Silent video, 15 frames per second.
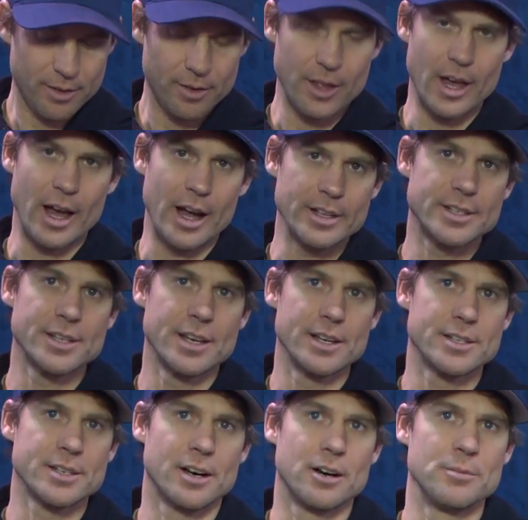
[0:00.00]
yeah, I'd say
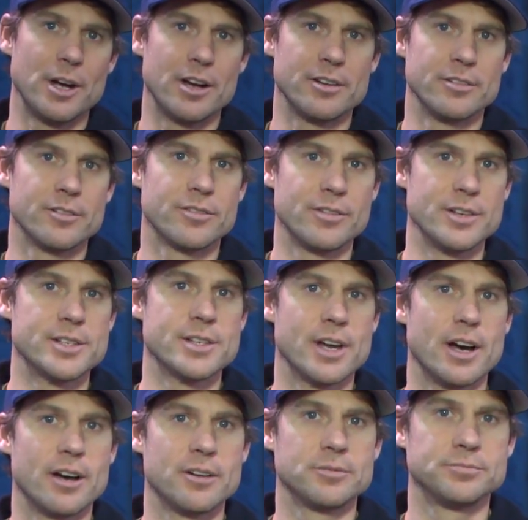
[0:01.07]
it's all-mountain
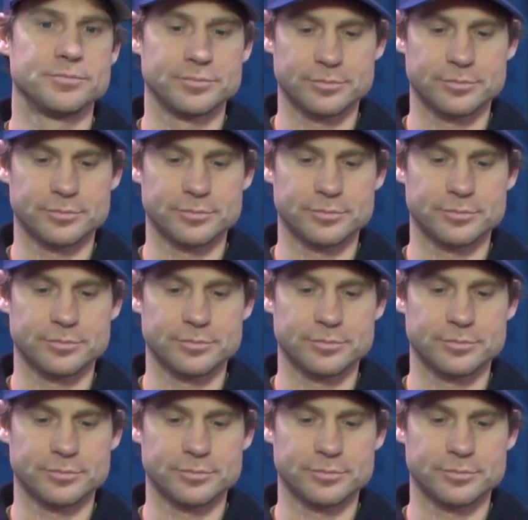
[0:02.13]
freestyle.